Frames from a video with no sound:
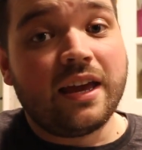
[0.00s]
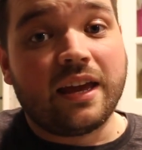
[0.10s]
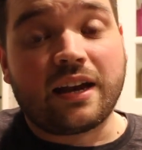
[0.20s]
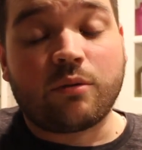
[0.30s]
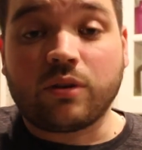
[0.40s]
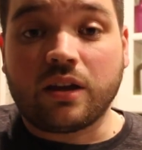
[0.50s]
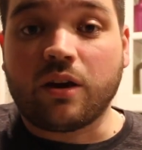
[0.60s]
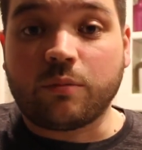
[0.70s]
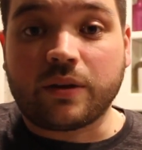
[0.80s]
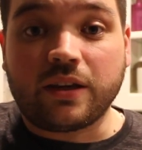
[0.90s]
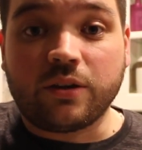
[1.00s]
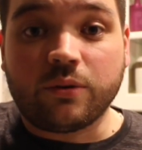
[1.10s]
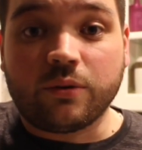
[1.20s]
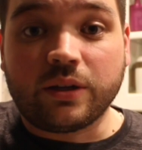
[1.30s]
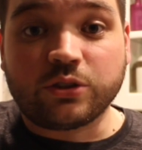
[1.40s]
and I really hope that
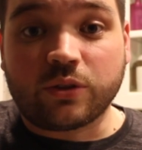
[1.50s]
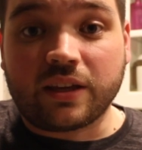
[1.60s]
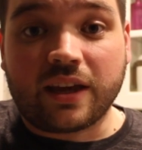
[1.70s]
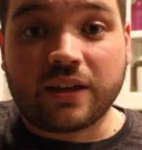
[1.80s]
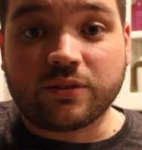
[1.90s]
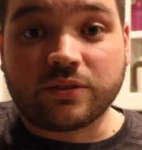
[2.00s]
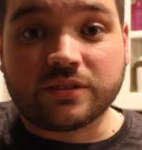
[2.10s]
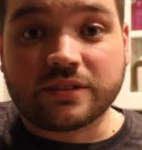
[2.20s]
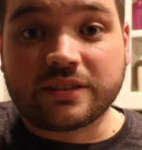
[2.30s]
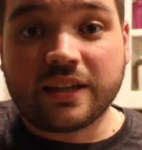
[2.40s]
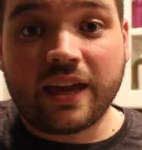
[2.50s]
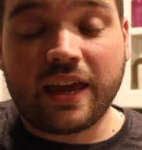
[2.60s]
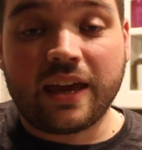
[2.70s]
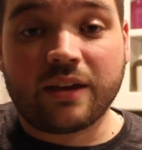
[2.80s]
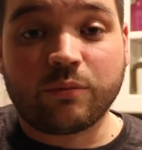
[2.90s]
you enjoy the candles,
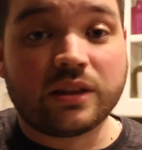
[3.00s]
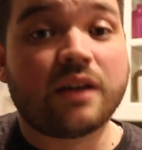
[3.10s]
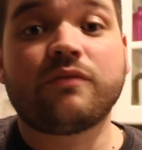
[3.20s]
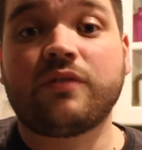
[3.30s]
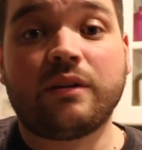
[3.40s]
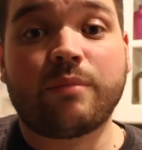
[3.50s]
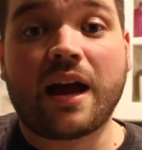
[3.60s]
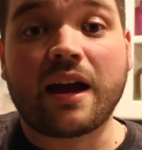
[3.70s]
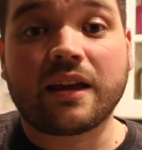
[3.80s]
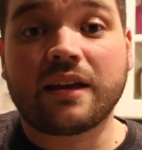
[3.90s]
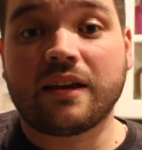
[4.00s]
and we'd love feedback.